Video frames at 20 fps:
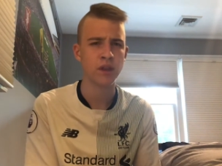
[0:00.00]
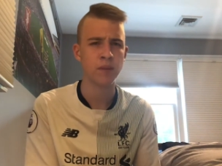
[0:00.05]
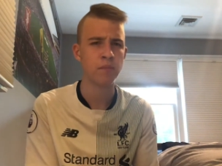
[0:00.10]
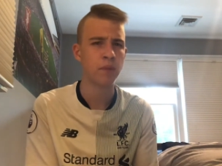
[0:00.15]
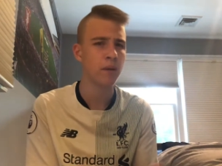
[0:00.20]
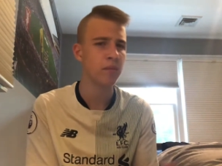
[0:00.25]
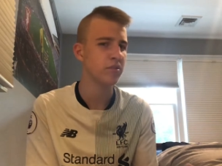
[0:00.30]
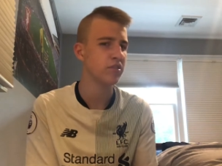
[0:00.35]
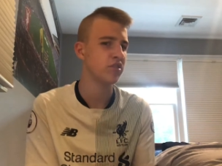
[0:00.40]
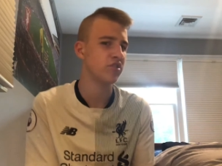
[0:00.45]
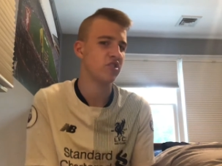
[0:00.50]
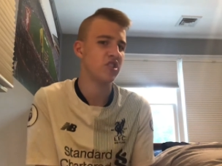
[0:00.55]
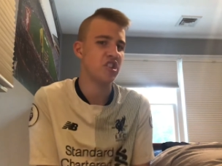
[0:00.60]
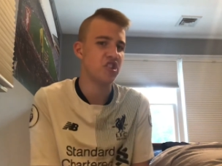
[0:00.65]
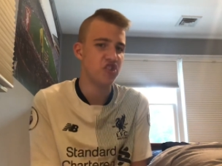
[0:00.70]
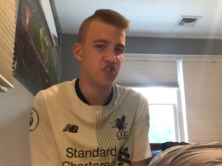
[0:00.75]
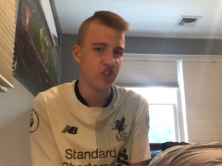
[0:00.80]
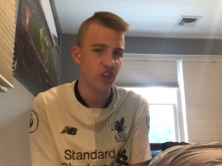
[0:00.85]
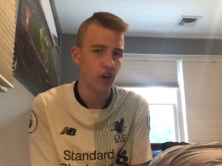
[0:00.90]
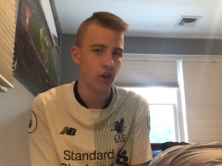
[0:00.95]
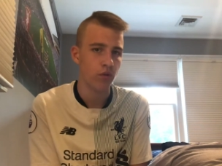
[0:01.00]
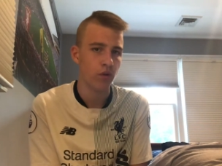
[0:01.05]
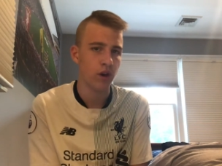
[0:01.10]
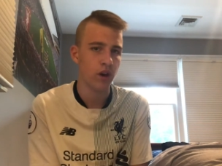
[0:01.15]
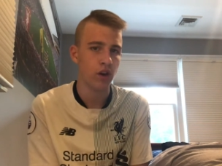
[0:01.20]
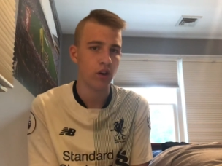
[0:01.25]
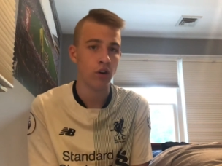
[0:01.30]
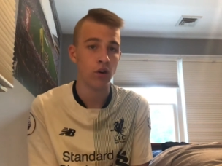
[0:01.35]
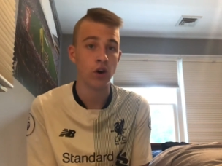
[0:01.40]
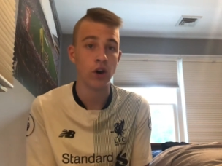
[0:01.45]
They probably just didn't gel
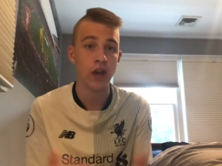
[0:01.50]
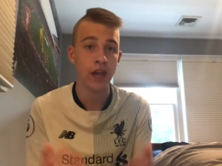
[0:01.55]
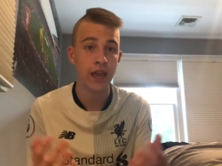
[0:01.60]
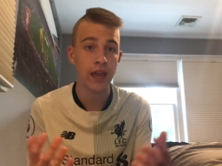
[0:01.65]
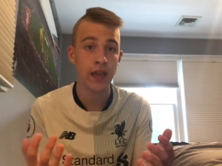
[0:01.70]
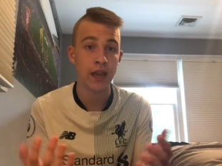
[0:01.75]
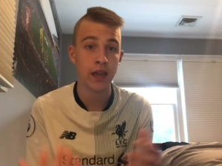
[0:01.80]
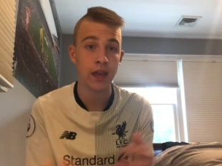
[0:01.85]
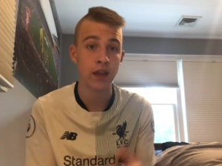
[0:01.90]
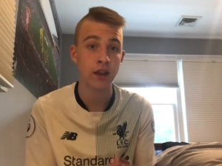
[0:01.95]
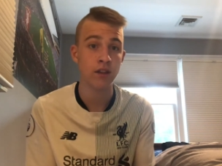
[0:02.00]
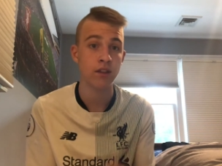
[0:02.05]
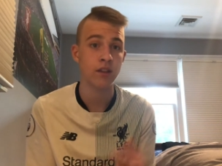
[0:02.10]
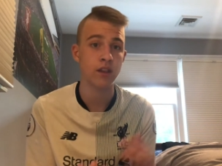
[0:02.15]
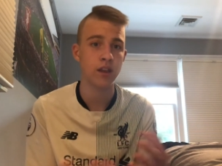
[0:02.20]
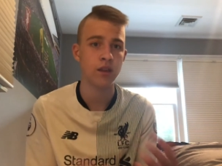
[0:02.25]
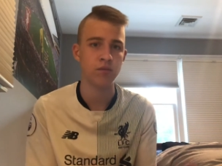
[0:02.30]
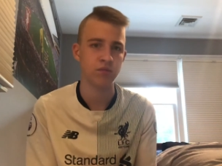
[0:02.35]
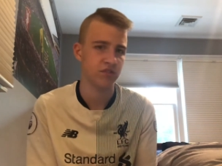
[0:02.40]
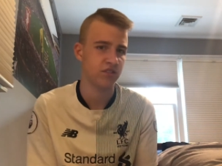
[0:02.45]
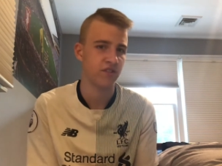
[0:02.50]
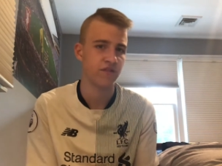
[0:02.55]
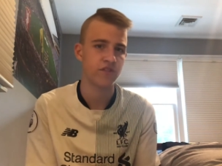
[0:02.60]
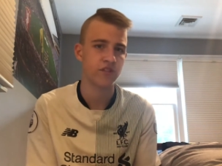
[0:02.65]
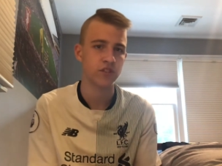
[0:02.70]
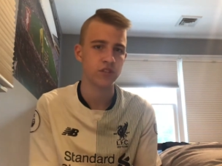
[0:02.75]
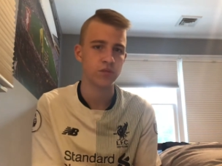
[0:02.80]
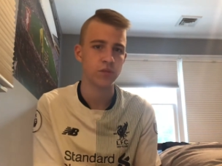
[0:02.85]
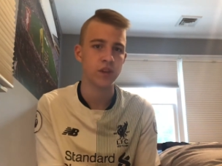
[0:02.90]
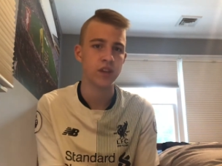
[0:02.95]
well, and it was the
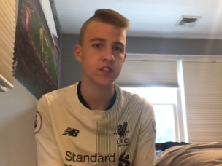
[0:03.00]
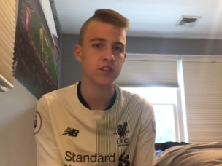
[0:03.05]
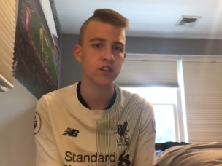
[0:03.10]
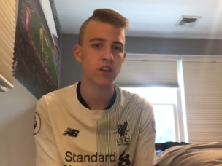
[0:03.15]
first week,